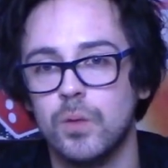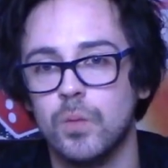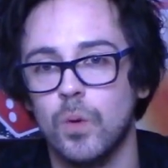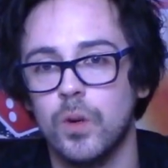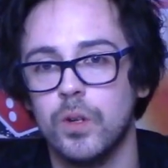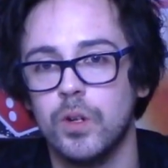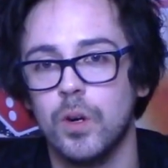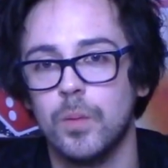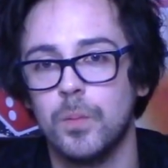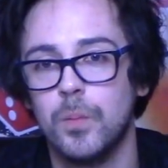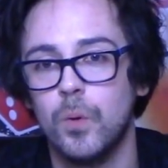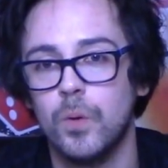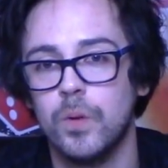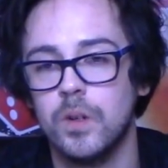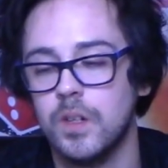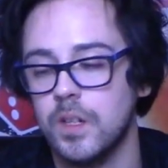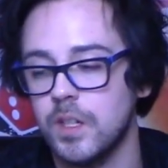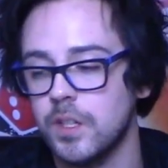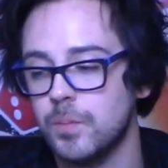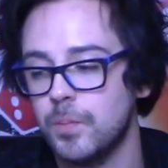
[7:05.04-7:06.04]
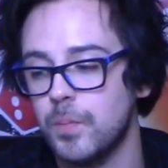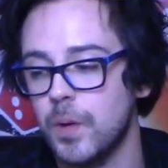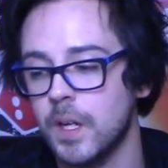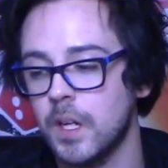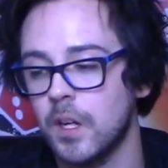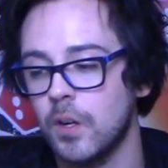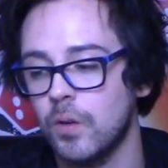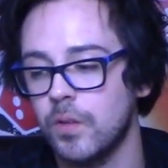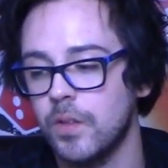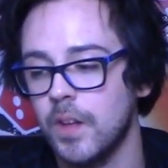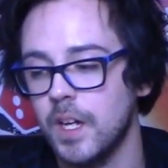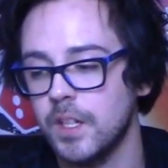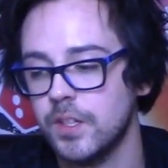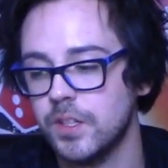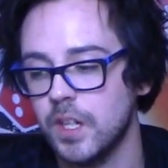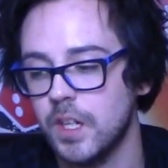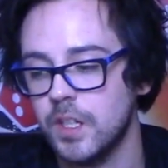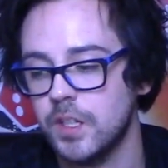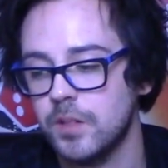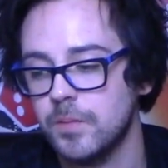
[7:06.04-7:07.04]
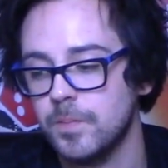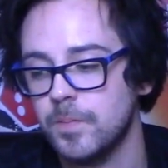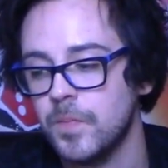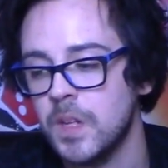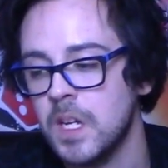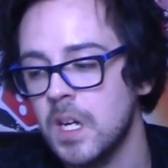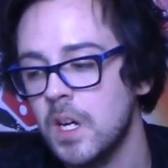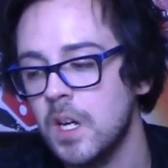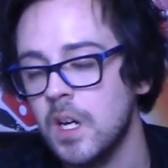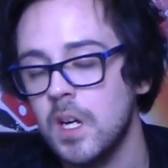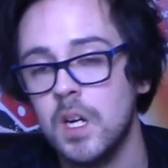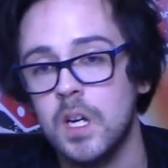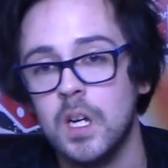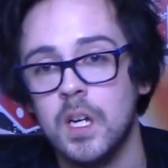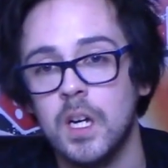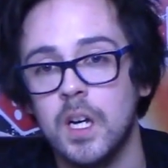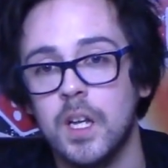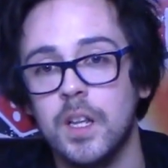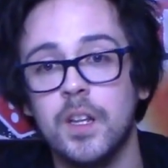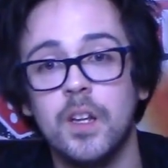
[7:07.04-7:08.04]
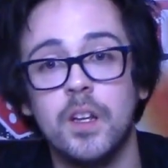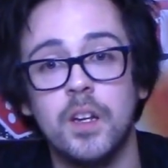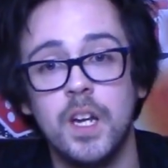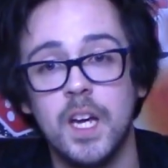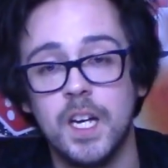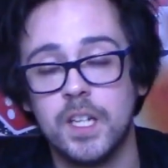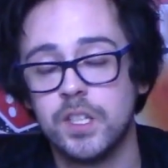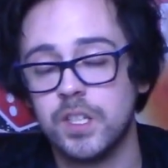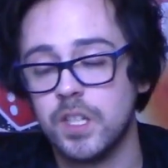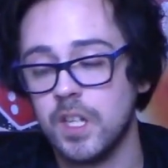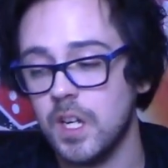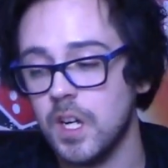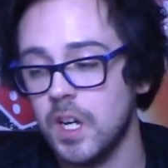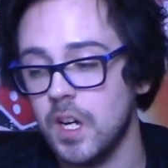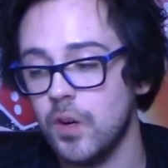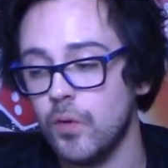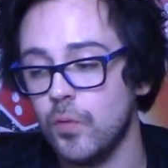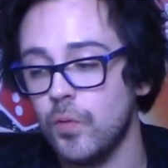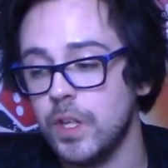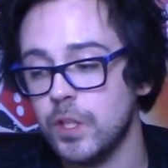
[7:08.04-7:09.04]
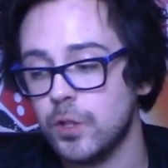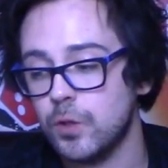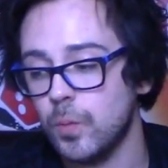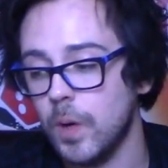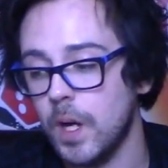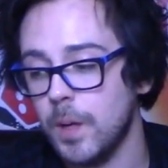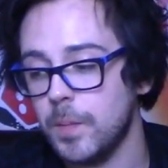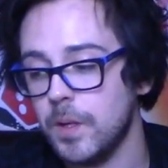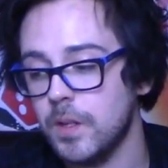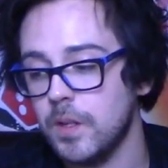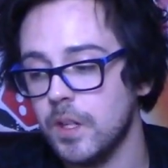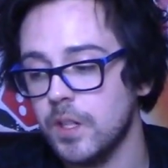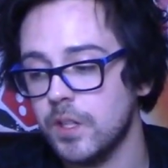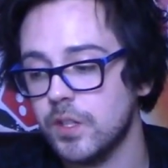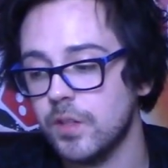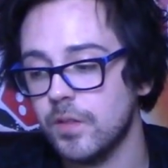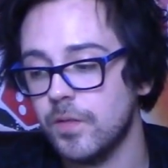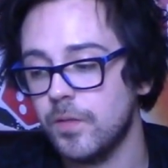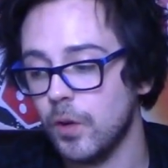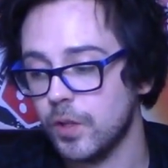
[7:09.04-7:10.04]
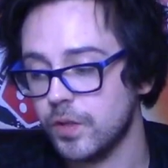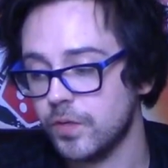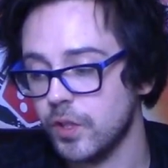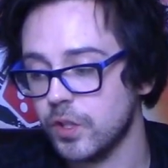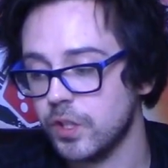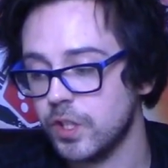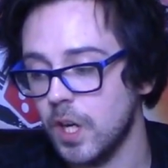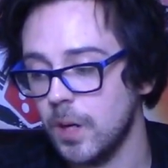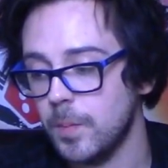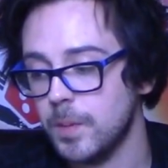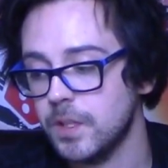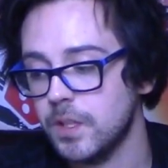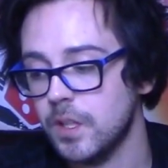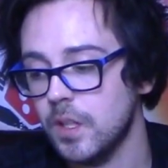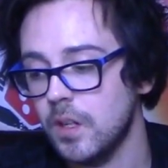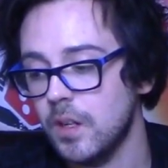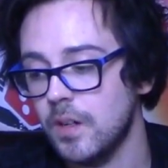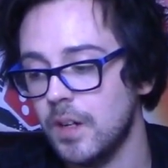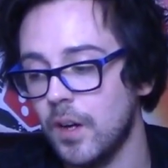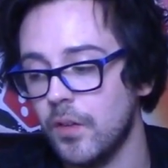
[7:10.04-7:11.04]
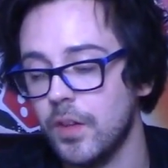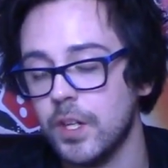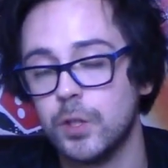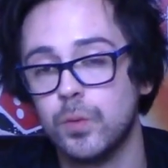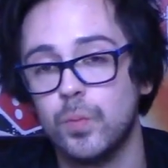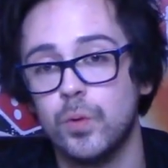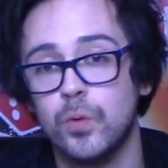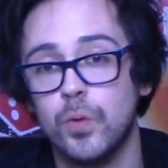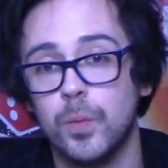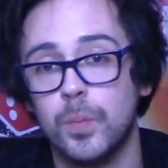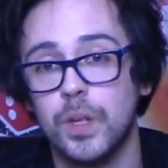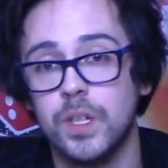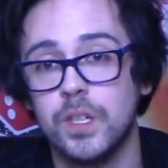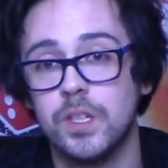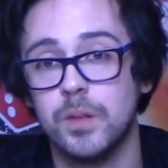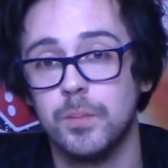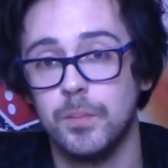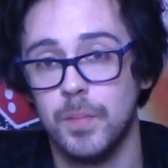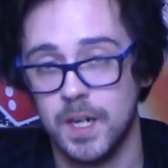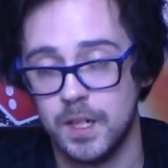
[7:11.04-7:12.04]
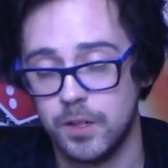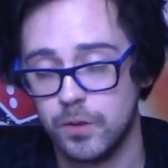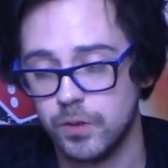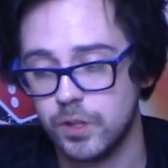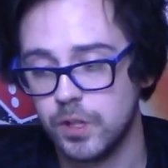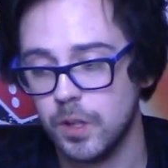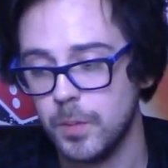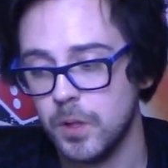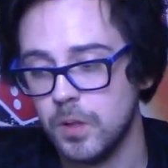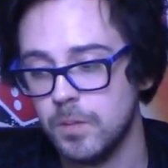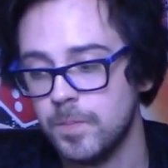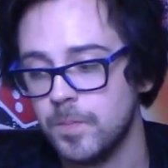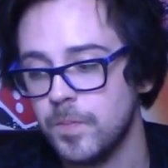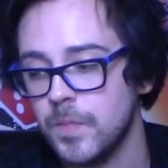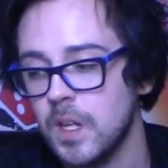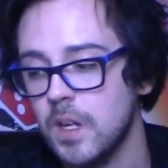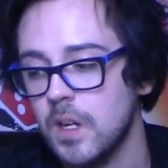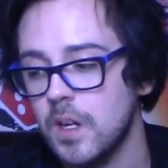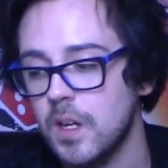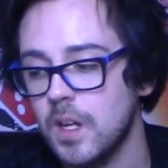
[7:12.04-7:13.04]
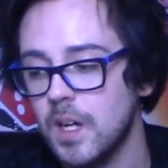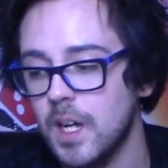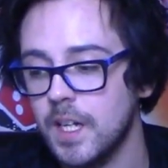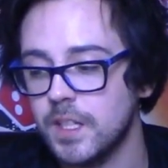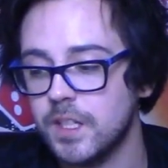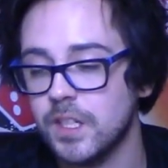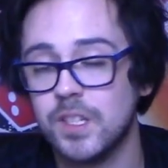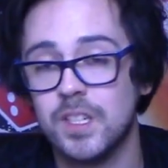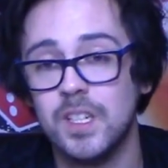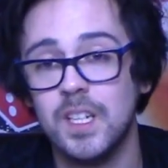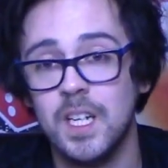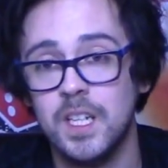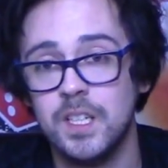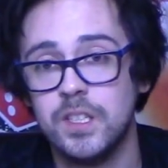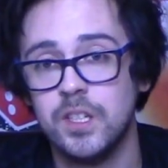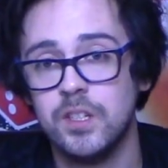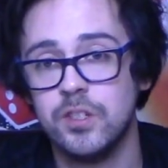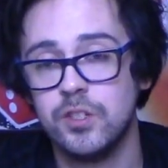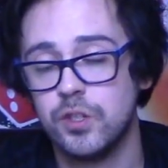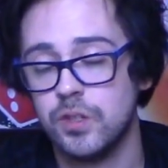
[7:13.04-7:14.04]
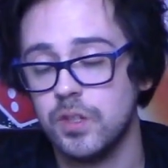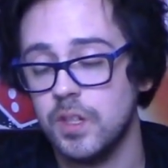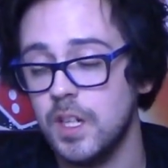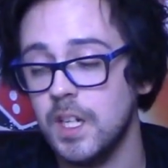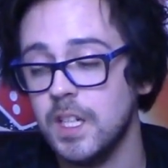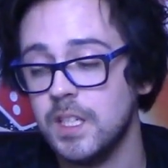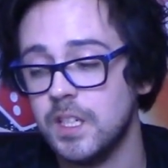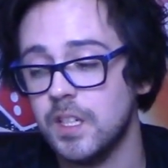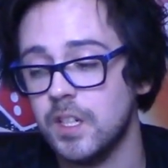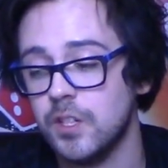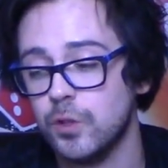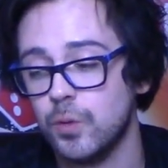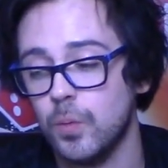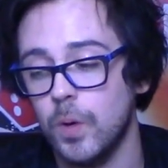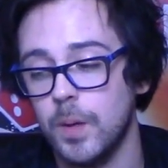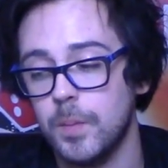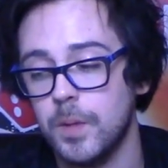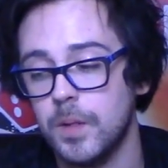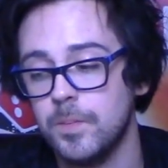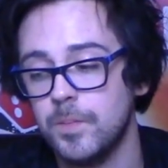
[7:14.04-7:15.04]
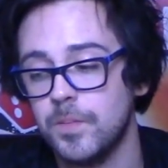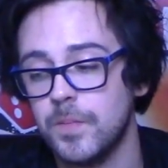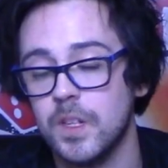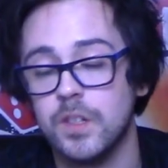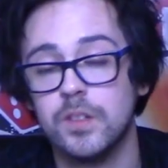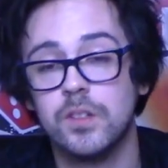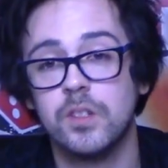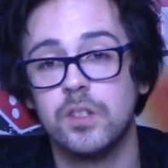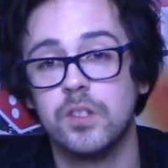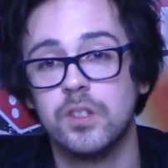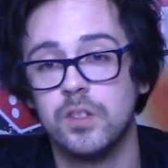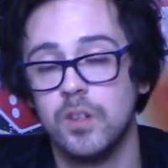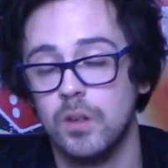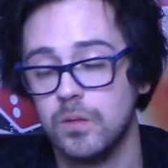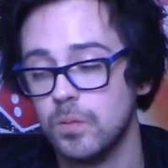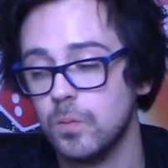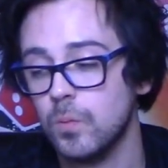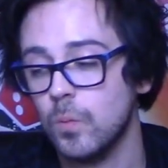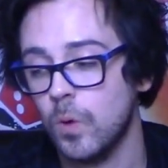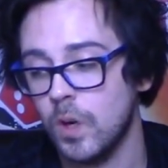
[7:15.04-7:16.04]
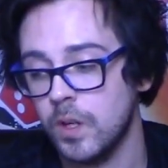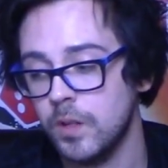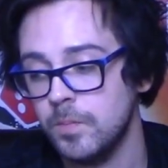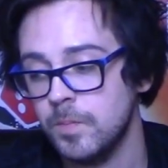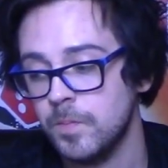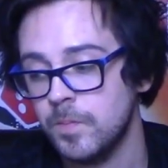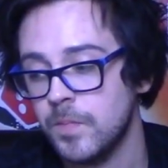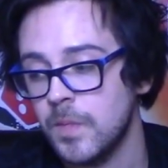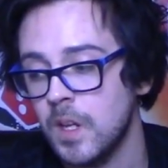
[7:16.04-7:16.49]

on what your opponent is bringing on that side. The next ranged weapon is the Phosphor Serpenta. Now this would replace the Microstubber. It is an 18-inch weapon. It's Assault 1,